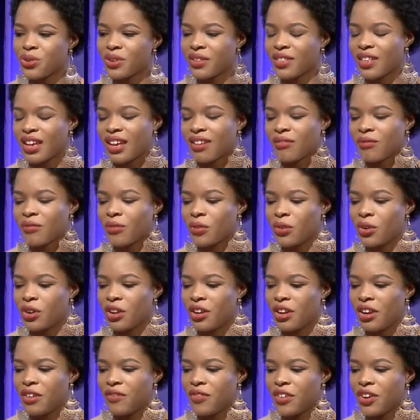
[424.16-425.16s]
that for
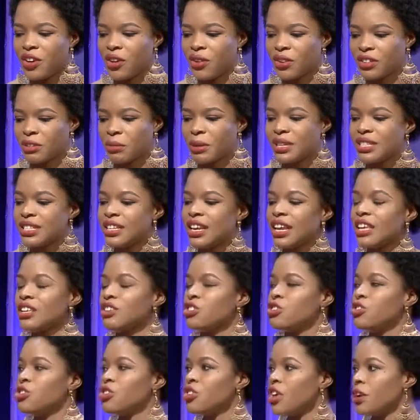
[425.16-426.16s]
a very long time. I did that in
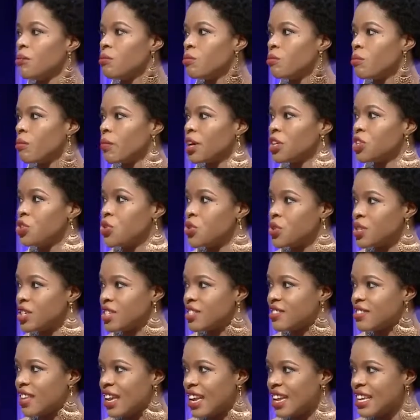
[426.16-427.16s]
uni, my uni
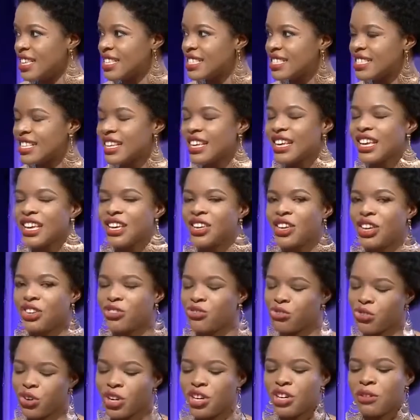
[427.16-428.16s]
days,
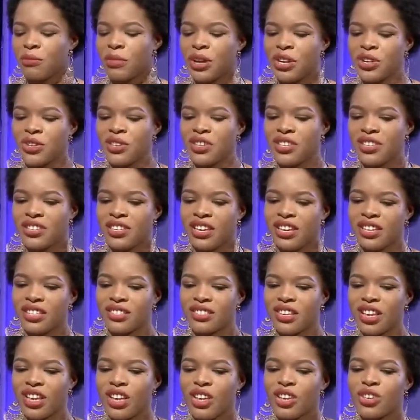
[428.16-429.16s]
drawing in my uni days.
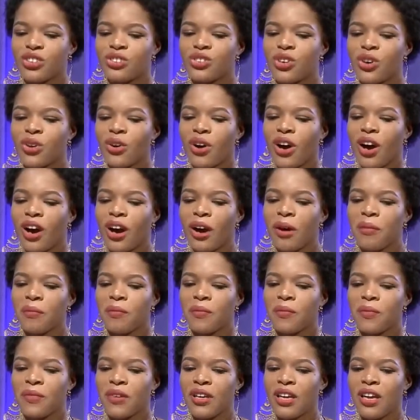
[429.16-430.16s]
So, um,
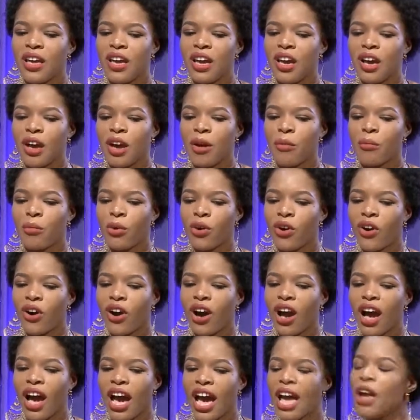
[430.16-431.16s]
but
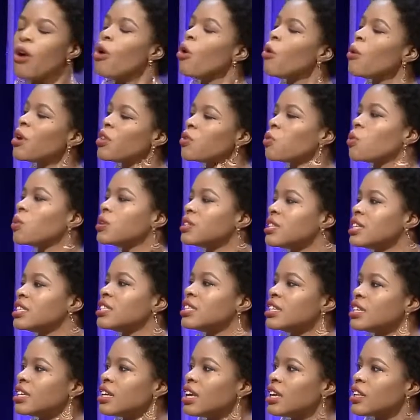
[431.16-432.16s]
I always wanted
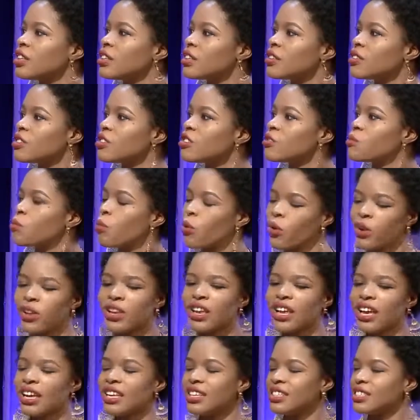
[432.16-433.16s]
the
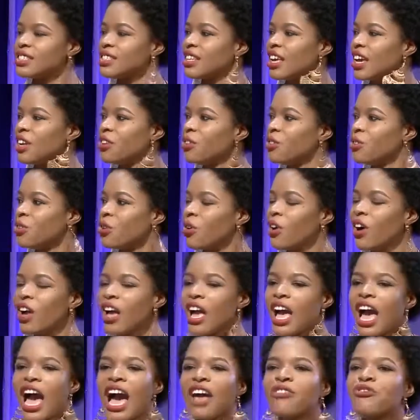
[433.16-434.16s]
spotlight. I don't know. Hmm.
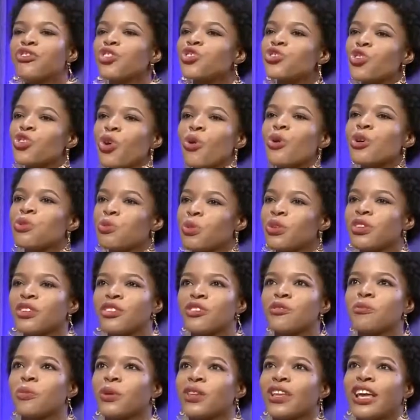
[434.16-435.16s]
I just always wanted the
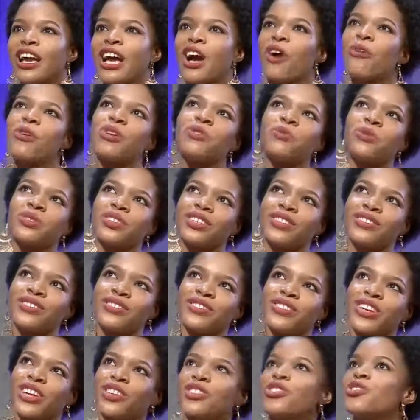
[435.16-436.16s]
spotlight. I always wanted to,
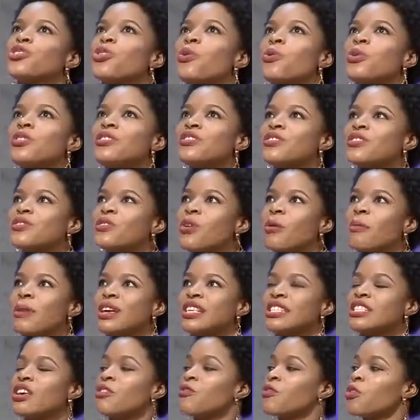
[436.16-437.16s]
just, just always saw
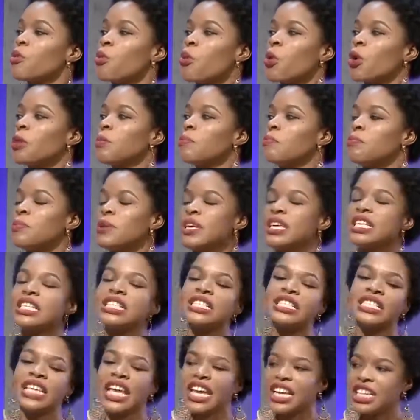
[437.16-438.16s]
myself in one big
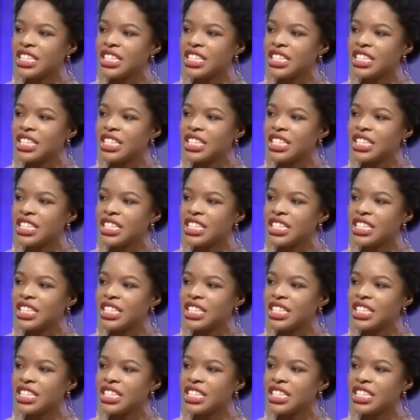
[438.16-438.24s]
stage.